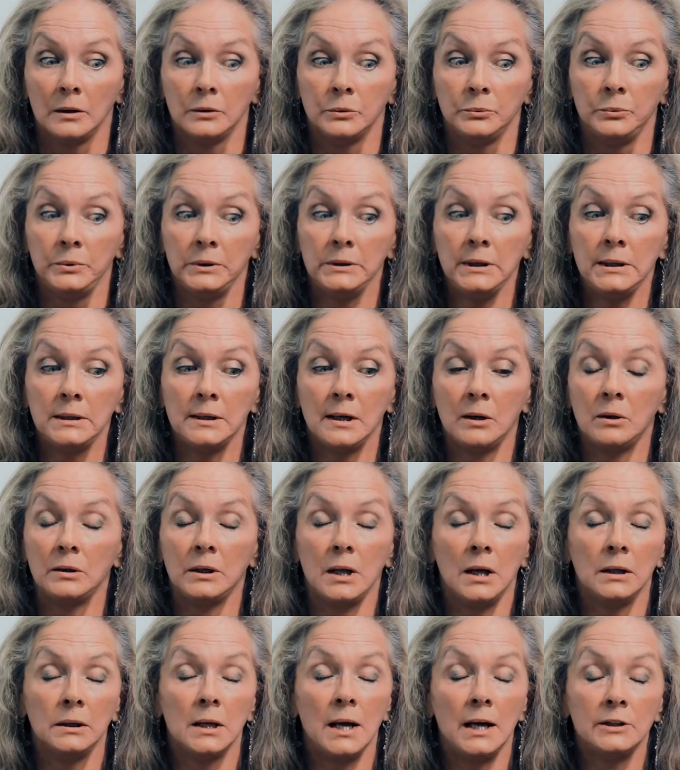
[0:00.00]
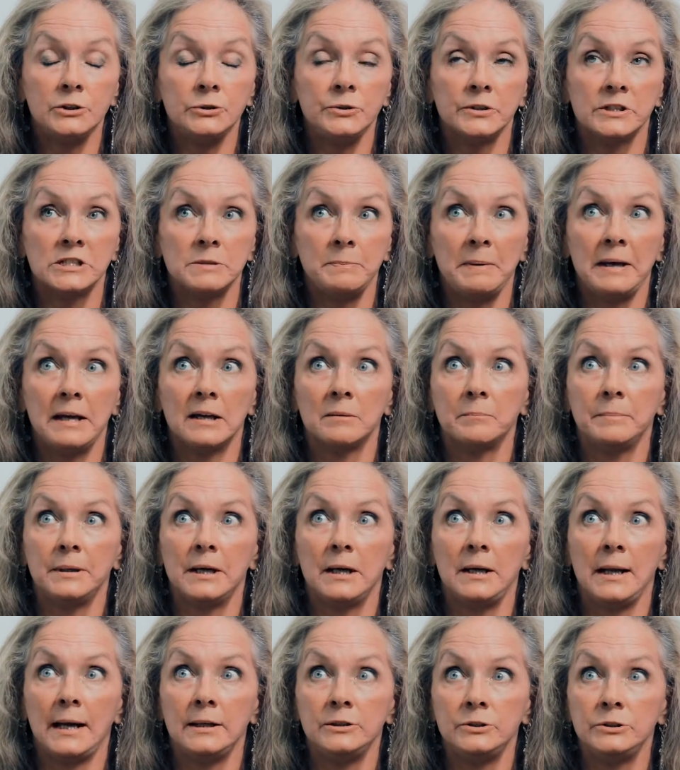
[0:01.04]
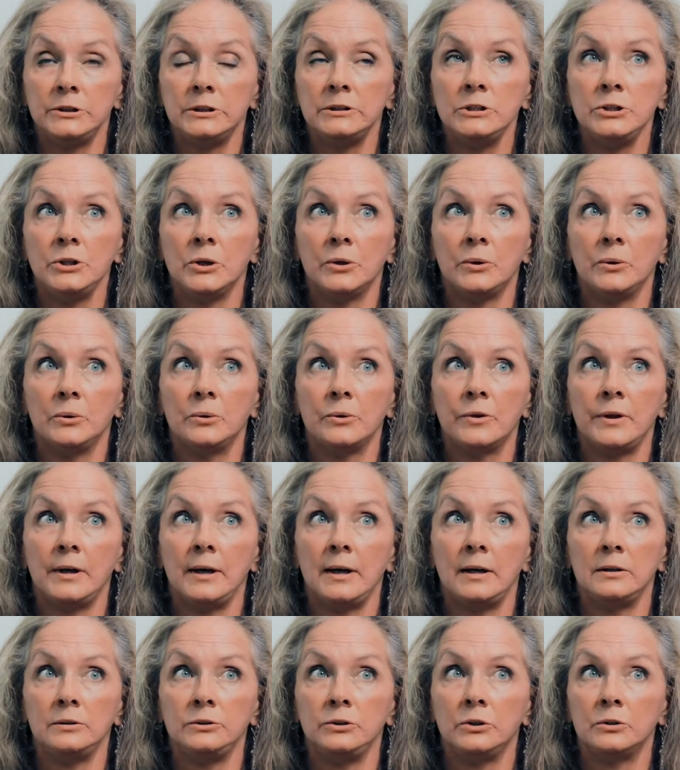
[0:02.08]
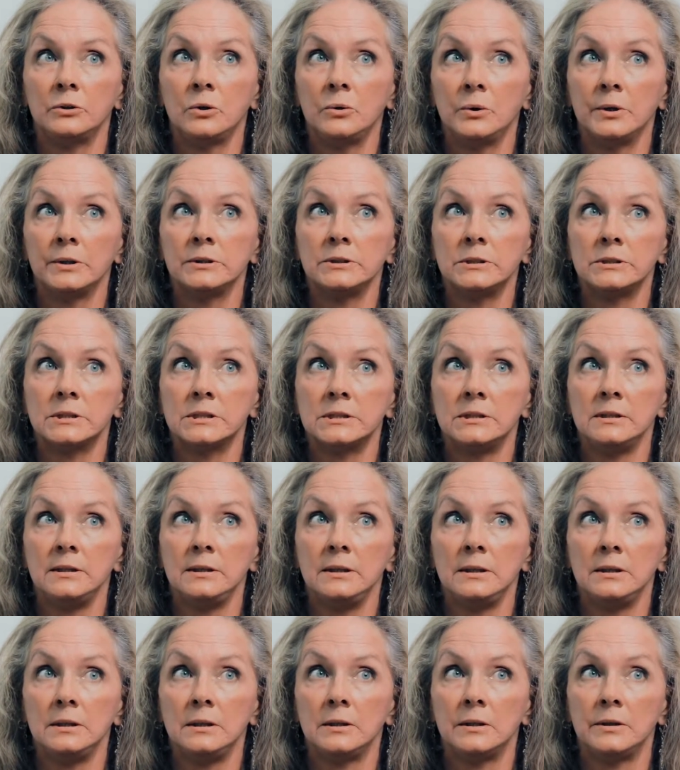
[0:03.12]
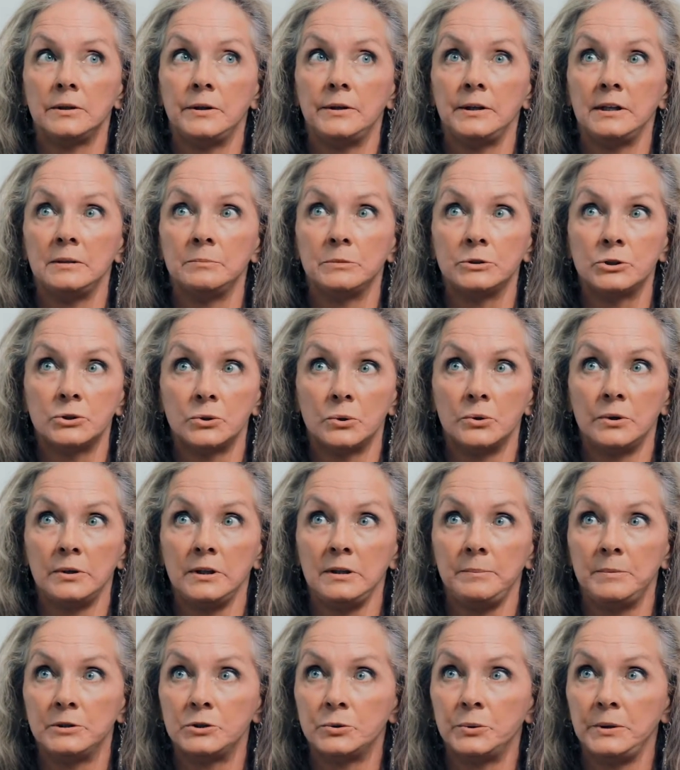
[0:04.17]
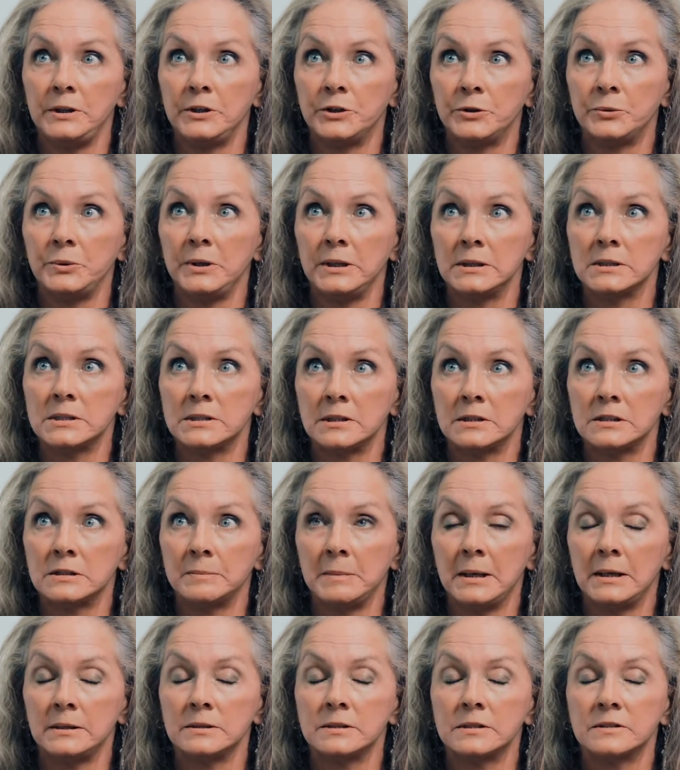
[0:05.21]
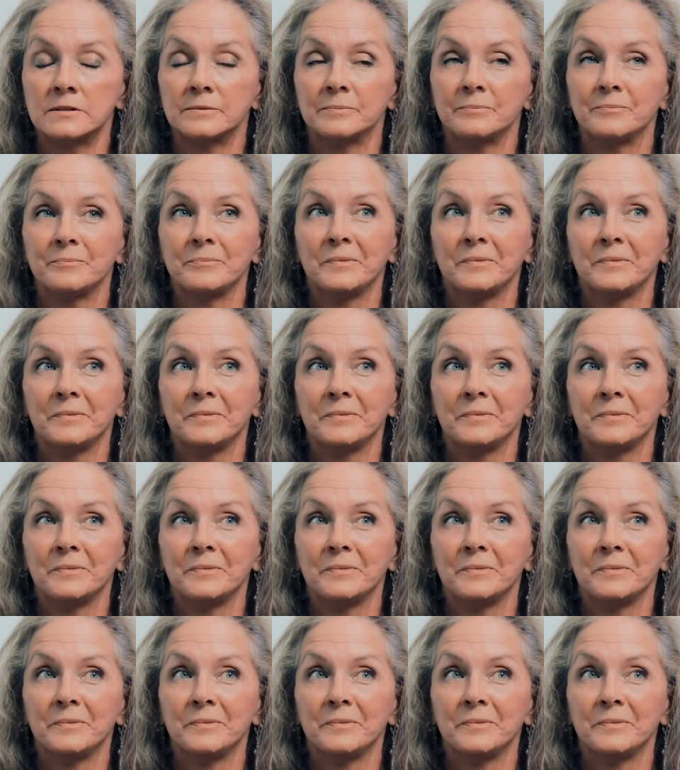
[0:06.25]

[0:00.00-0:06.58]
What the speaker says: really not a lot to expect, but I did know that you're going to see the majority between 3 and 6 months.